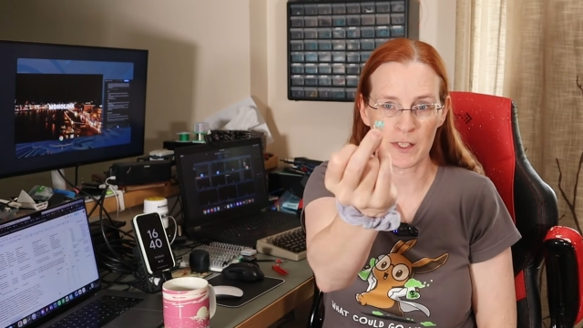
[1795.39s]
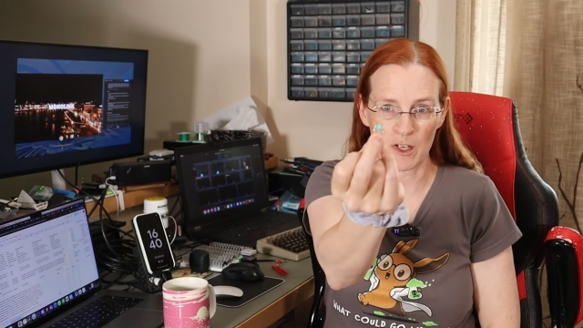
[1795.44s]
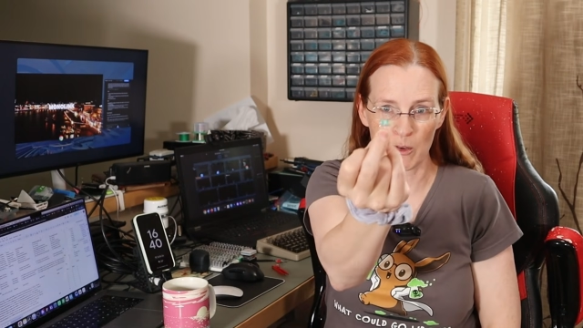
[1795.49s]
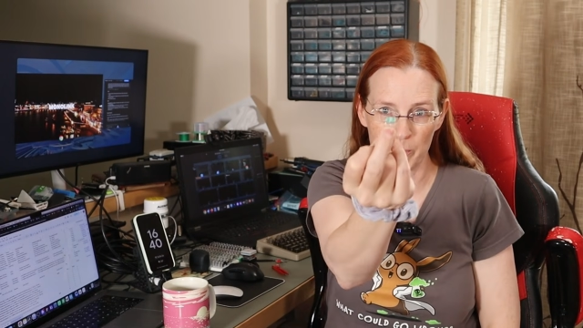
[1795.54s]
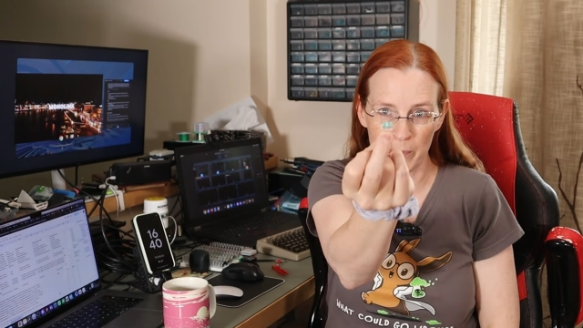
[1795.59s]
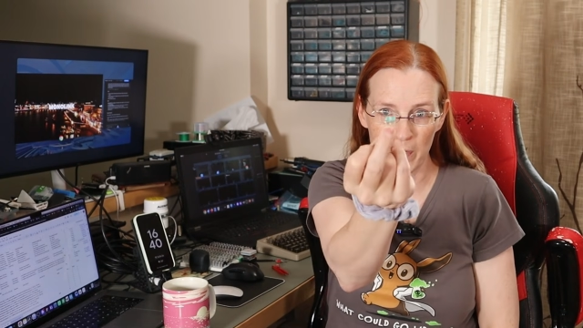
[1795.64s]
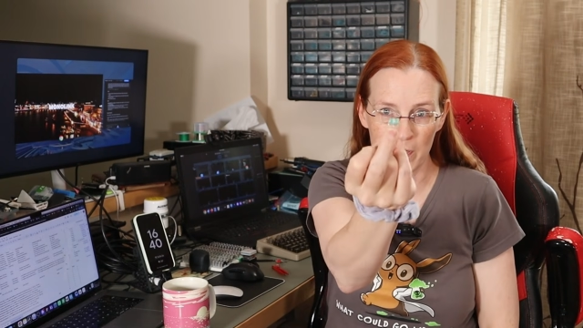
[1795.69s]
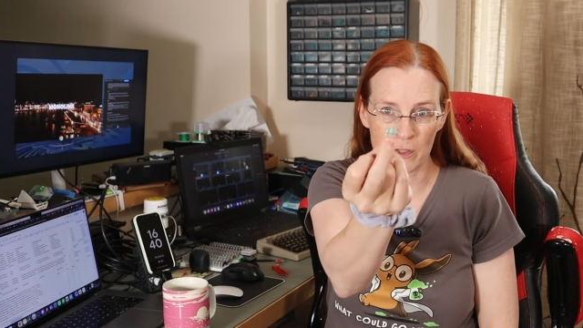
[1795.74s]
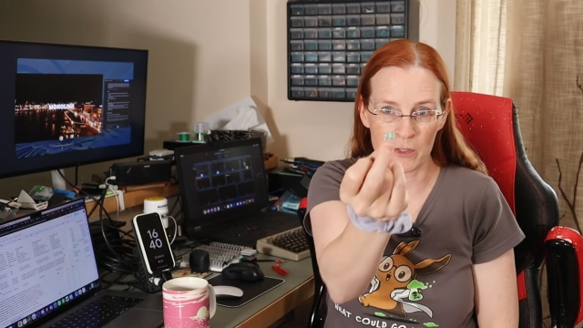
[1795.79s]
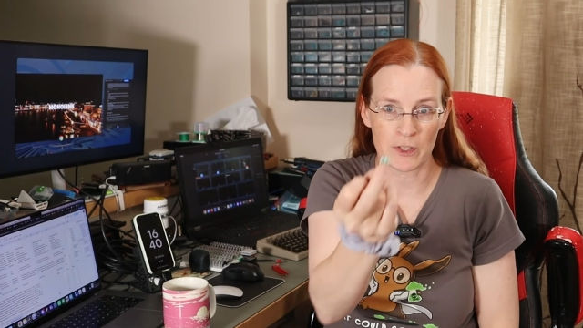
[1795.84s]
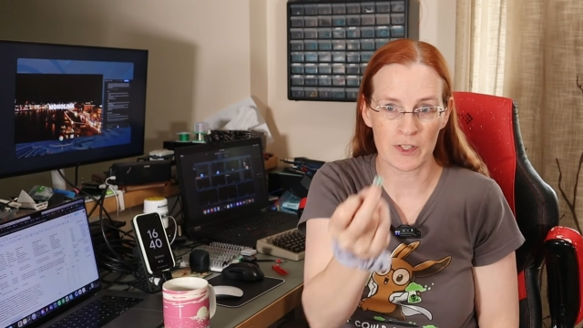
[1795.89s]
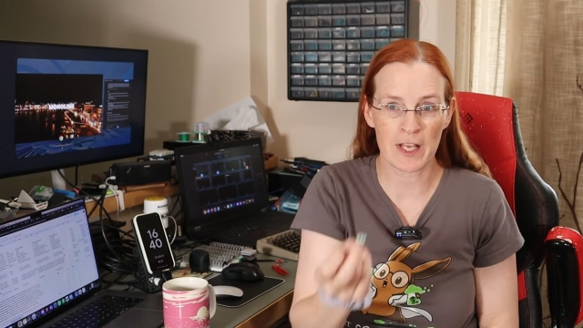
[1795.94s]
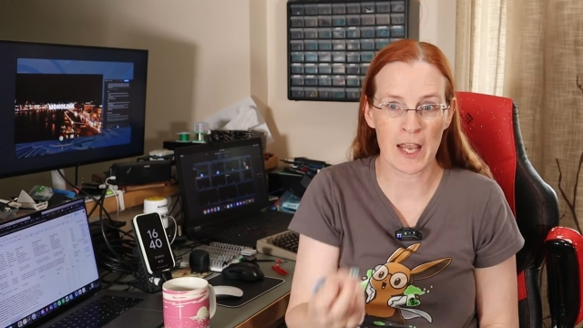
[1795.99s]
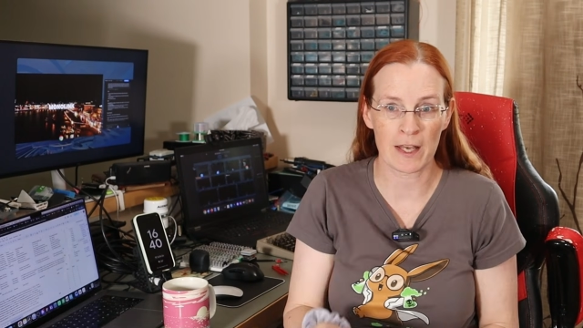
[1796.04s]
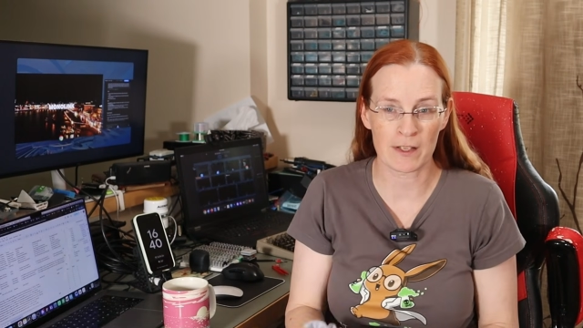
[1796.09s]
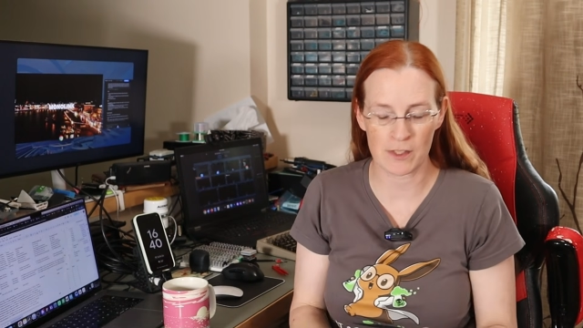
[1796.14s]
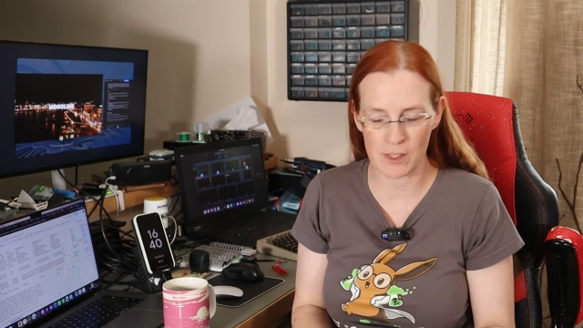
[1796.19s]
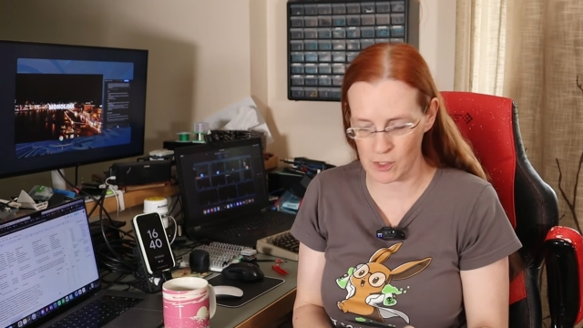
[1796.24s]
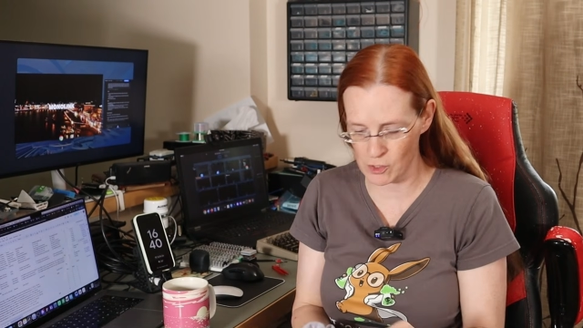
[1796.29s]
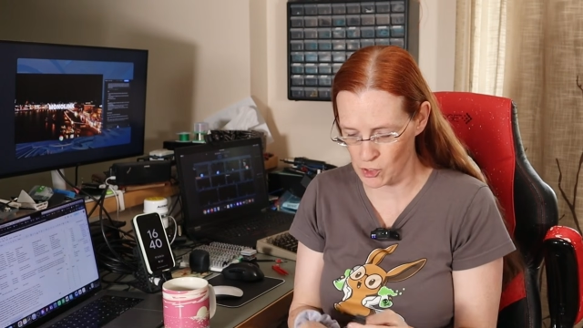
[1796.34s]
compared to the
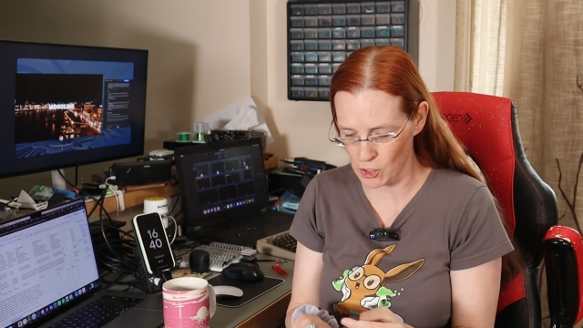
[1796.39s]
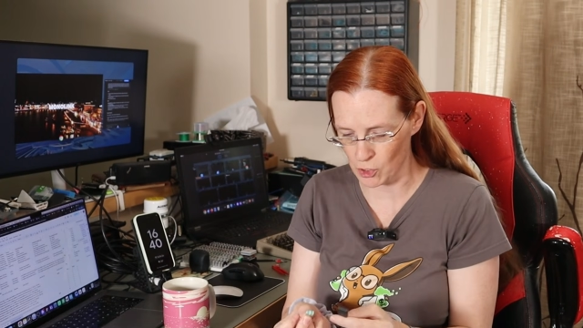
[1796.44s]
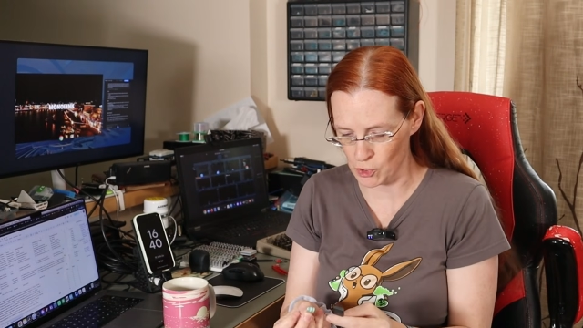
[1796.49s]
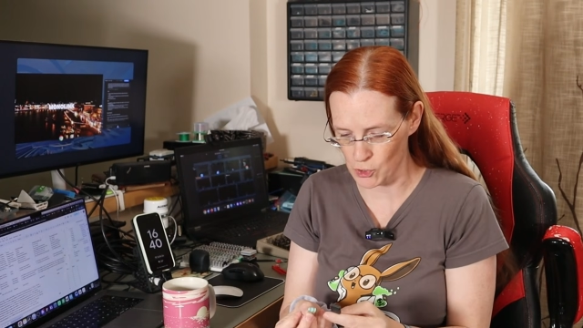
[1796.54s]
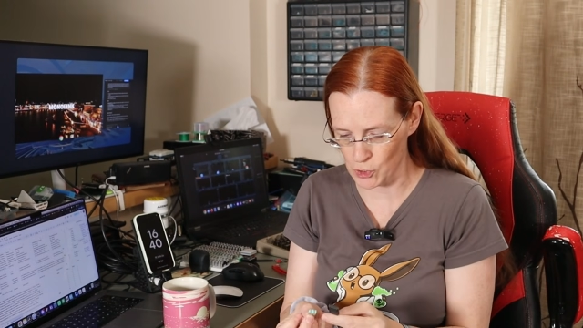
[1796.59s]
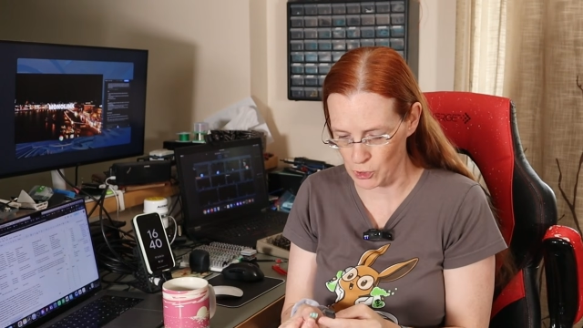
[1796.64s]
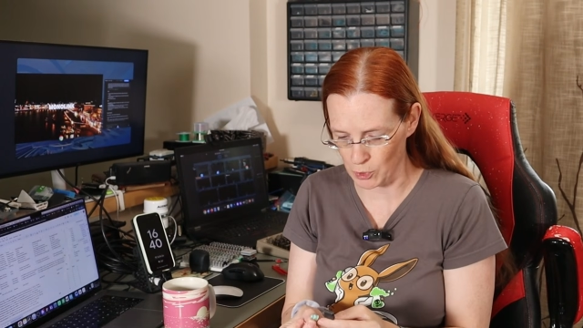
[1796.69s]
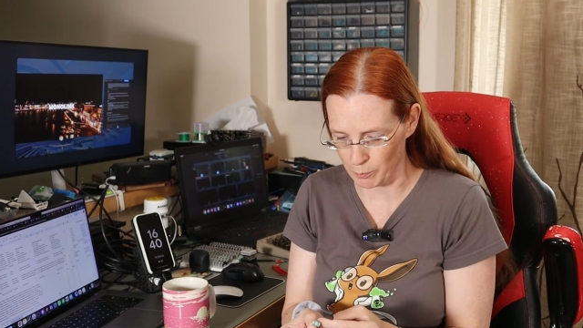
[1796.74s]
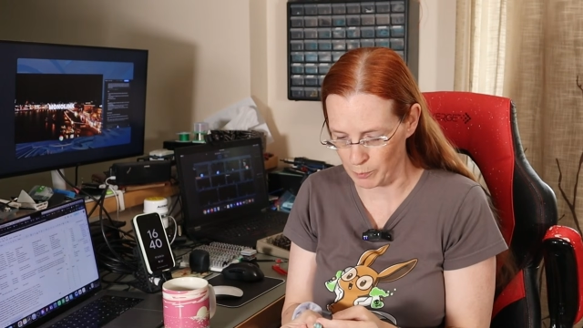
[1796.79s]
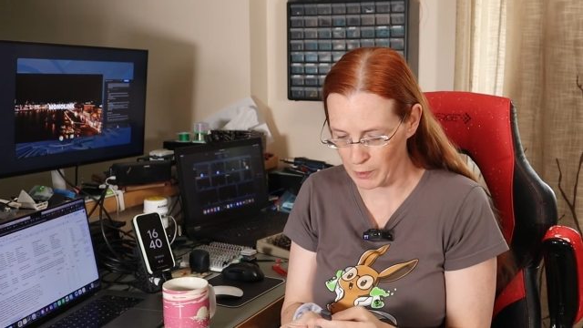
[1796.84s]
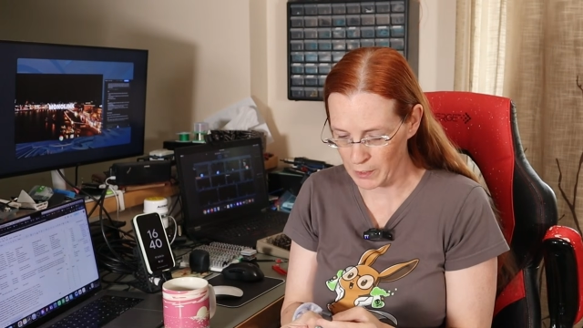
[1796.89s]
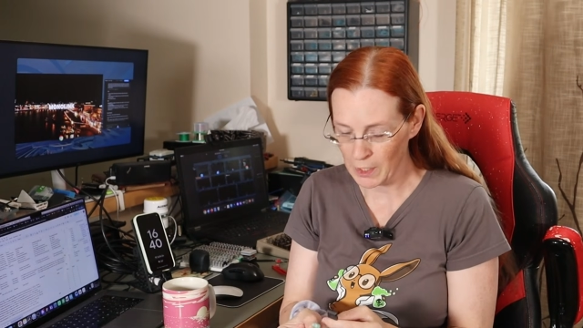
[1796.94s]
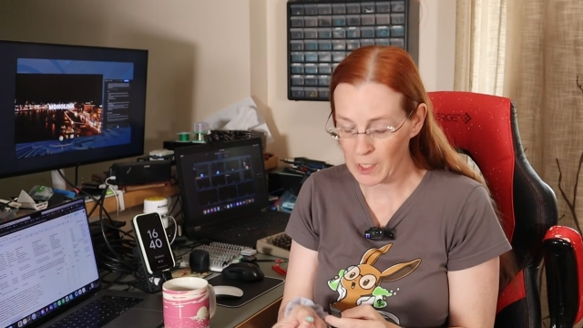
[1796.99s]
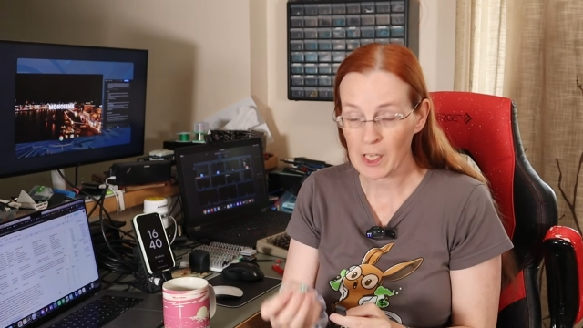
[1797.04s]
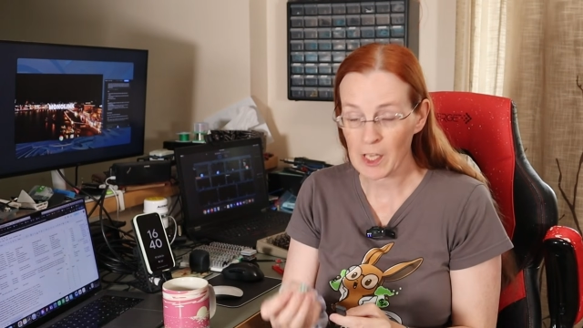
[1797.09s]
gas discharge tube.